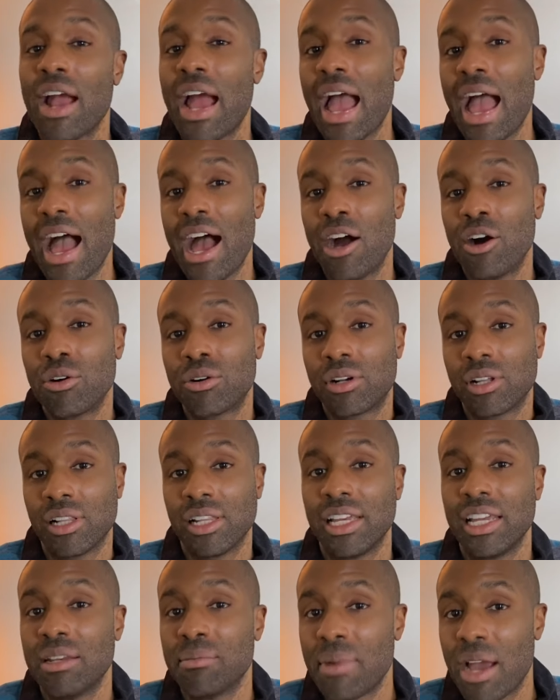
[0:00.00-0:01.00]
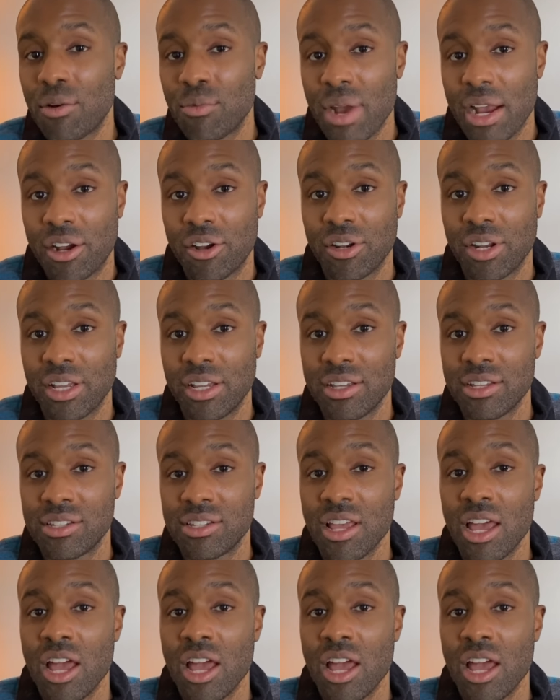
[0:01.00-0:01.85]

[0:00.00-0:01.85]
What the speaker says: how clean my record is,